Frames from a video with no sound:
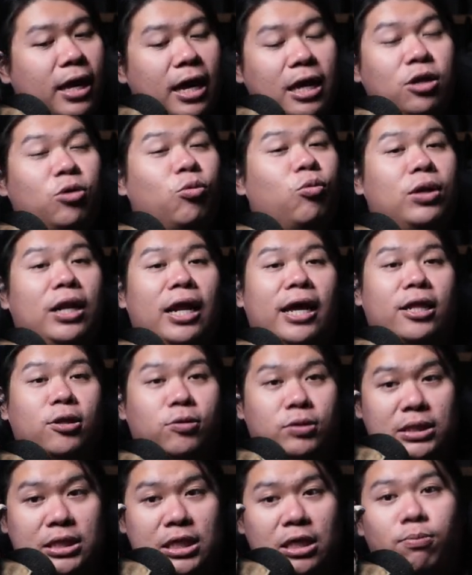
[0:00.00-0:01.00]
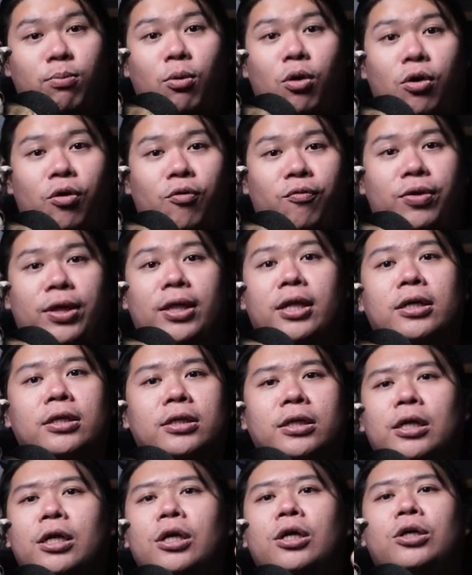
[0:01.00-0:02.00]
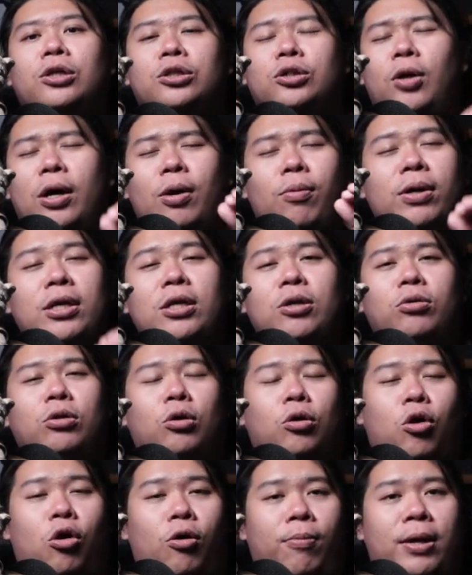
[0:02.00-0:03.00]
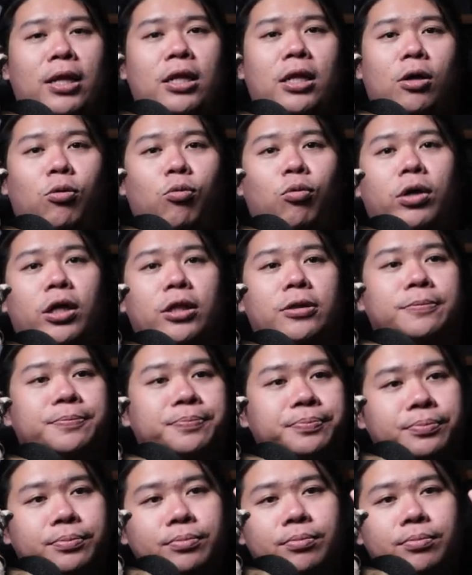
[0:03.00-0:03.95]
and you would like to see more of it. So I want you to comment the word